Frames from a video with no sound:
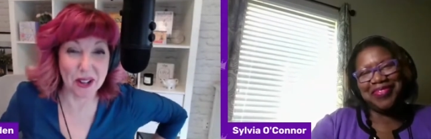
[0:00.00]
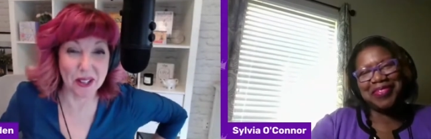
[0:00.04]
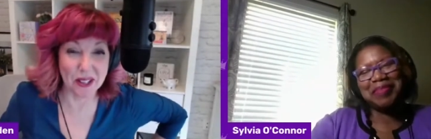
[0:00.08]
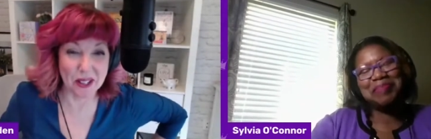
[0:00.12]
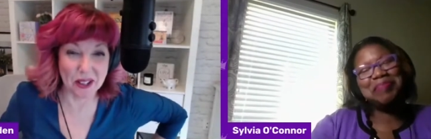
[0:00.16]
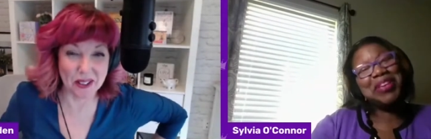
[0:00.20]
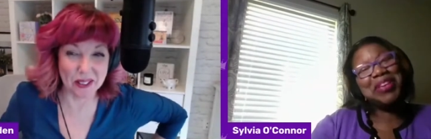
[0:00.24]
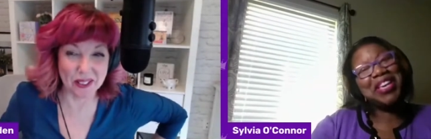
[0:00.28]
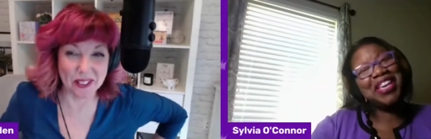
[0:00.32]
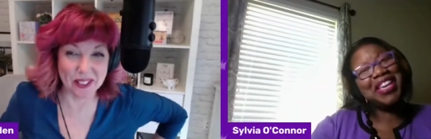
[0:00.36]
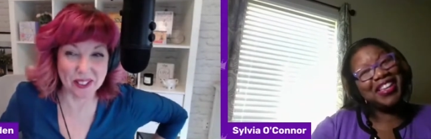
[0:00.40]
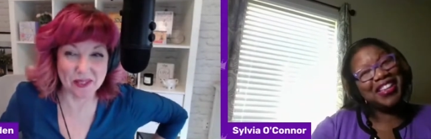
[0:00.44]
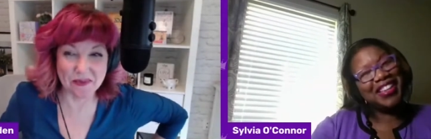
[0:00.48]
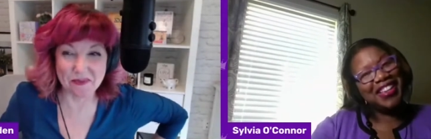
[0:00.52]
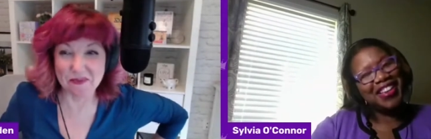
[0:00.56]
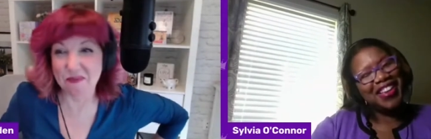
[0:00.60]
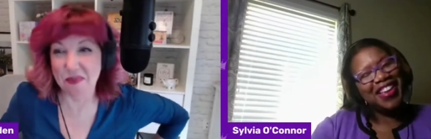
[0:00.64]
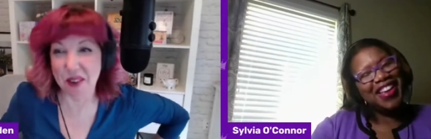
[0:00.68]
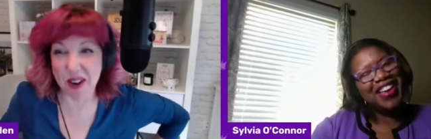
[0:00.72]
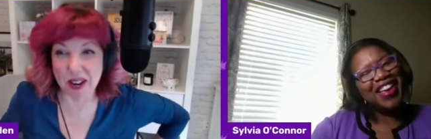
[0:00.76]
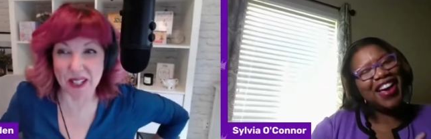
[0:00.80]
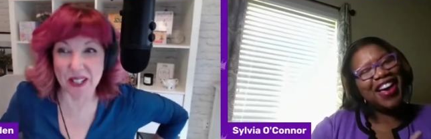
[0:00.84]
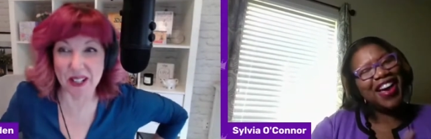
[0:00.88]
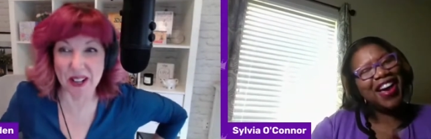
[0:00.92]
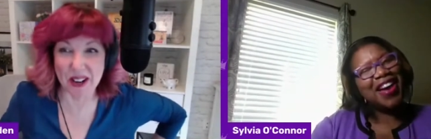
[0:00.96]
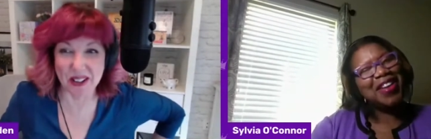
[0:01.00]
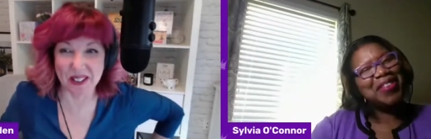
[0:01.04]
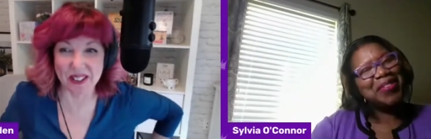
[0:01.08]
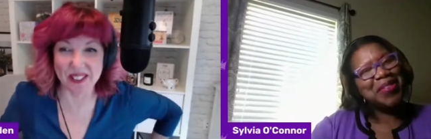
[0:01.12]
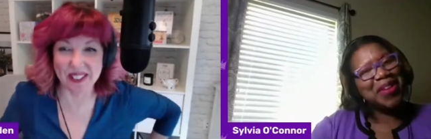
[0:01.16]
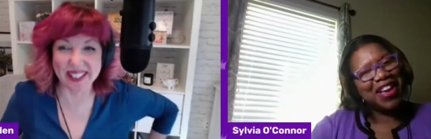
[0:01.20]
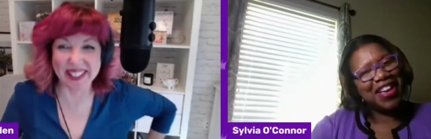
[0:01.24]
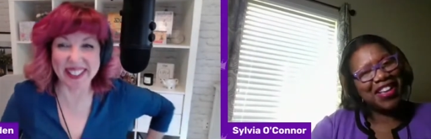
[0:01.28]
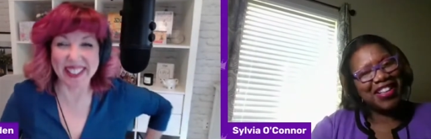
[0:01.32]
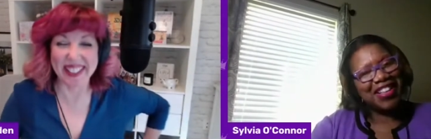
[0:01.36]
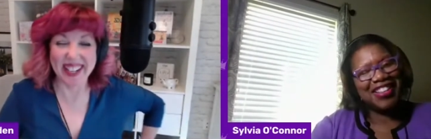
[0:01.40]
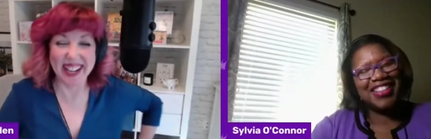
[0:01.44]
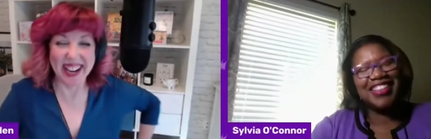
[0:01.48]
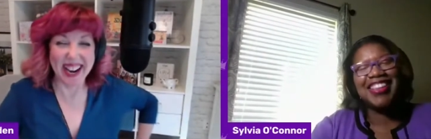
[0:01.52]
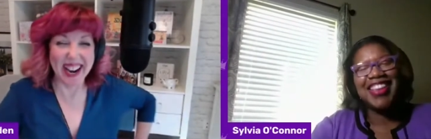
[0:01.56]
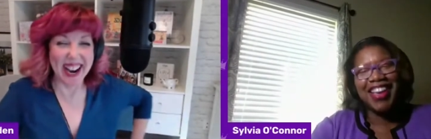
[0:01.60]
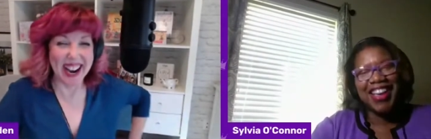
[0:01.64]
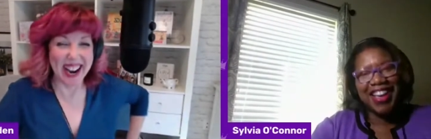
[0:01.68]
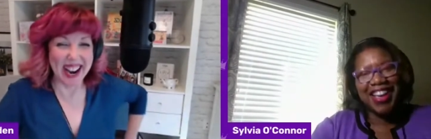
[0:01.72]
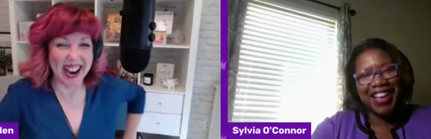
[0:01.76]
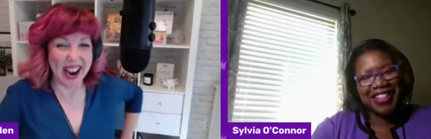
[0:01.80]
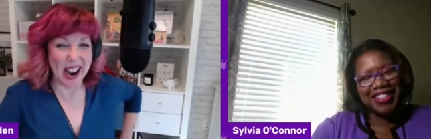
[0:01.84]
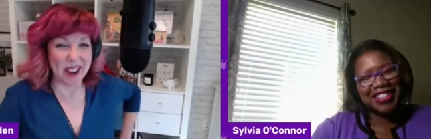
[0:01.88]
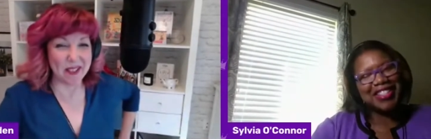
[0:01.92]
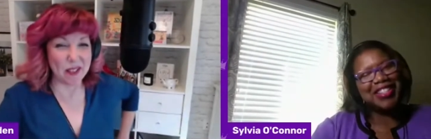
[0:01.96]
Speaker 1: Pretty close. Pink. Pretty close. All right.
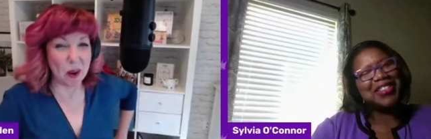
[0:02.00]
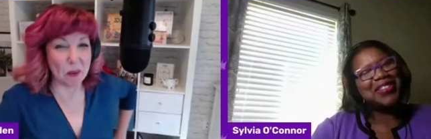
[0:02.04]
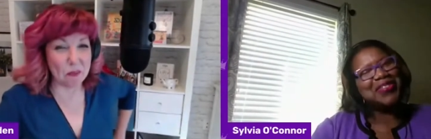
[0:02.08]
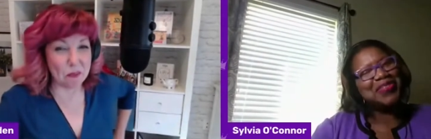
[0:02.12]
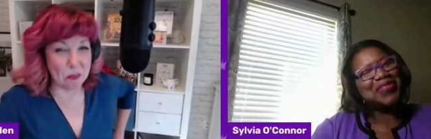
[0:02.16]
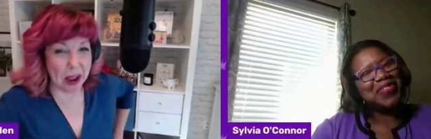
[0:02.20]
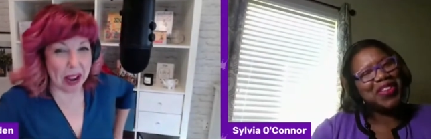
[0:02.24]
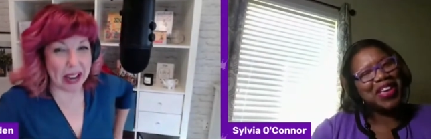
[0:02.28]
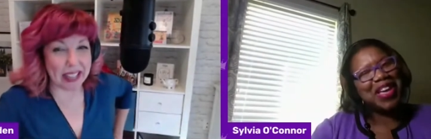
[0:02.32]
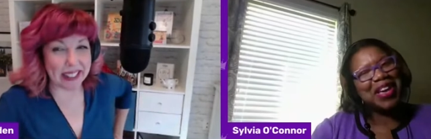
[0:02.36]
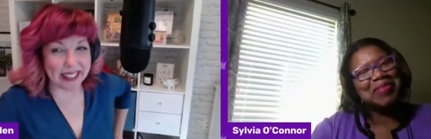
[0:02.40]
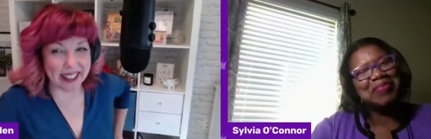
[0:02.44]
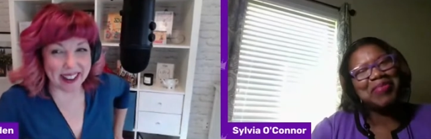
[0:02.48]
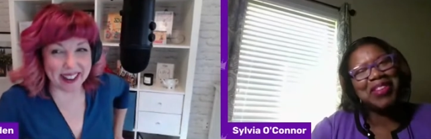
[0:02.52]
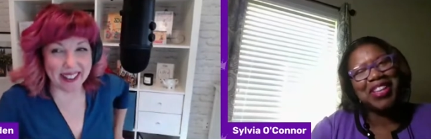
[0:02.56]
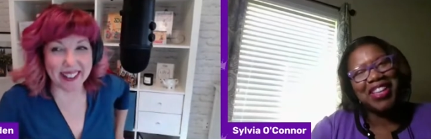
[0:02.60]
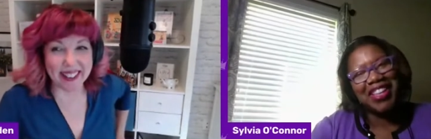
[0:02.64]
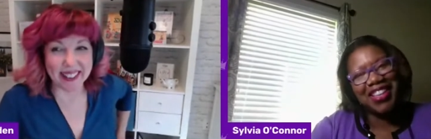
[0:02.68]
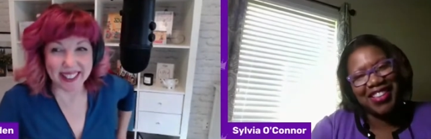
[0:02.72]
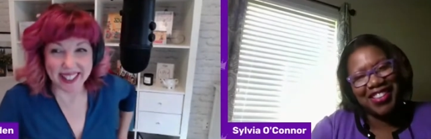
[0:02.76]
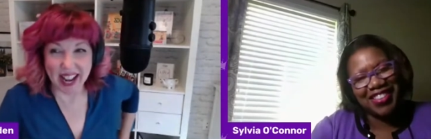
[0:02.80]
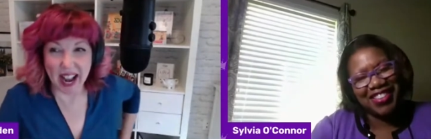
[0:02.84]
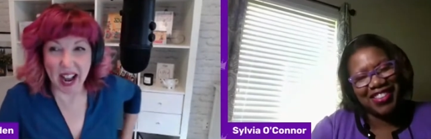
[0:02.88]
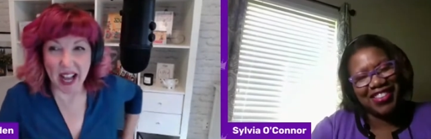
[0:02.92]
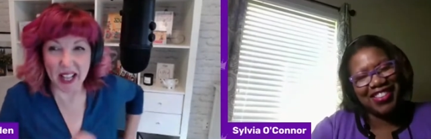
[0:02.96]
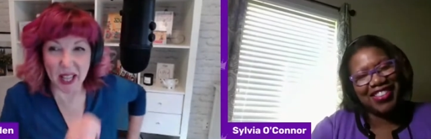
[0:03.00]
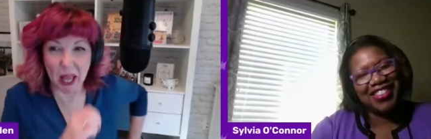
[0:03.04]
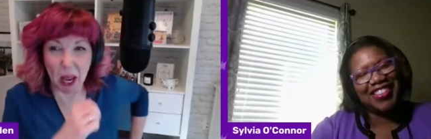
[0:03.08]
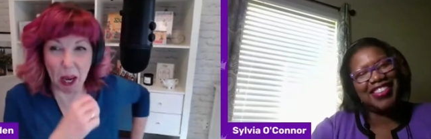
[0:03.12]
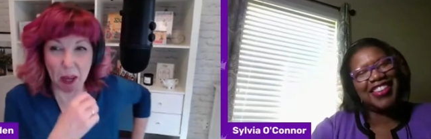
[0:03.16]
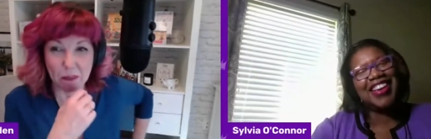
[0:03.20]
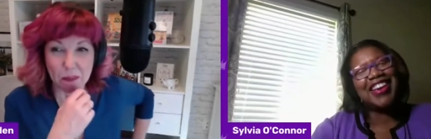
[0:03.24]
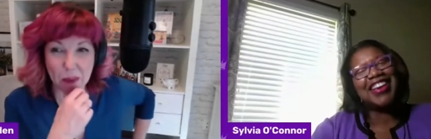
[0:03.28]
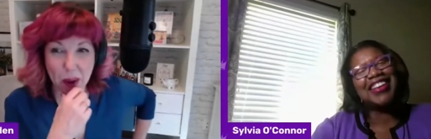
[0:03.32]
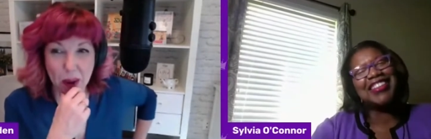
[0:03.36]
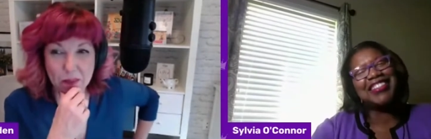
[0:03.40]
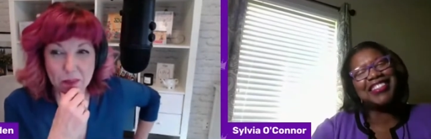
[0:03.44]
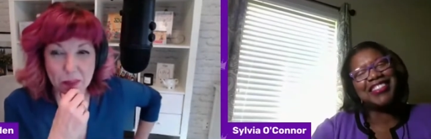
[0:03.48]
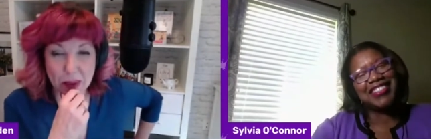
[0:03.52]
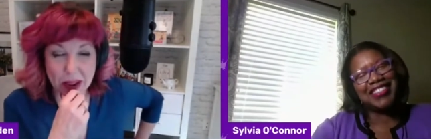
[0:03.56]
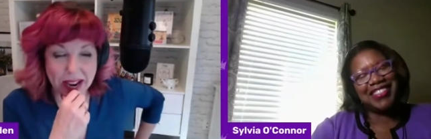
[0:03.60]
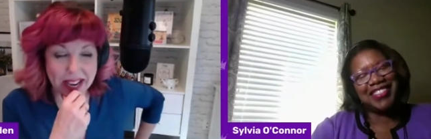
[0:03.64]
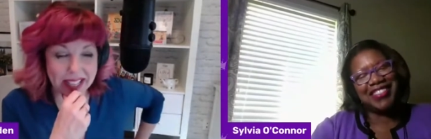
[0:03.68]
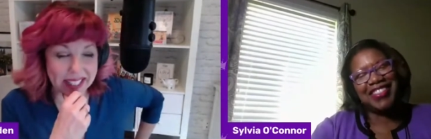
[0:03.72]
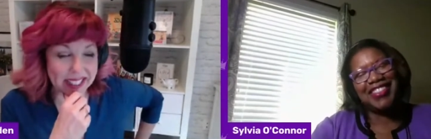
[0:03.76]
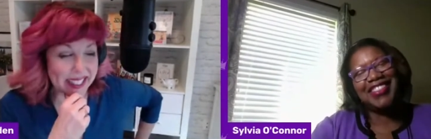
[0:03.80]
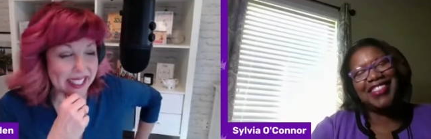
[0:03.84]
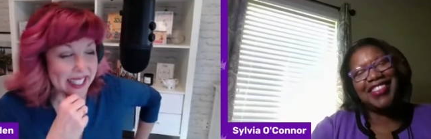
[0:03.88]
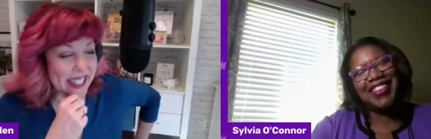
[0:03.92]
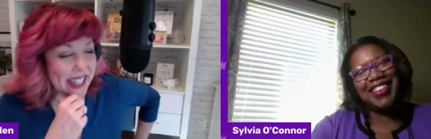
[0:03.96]
Yes, I'm in the family. Girl. I like yes. my pink.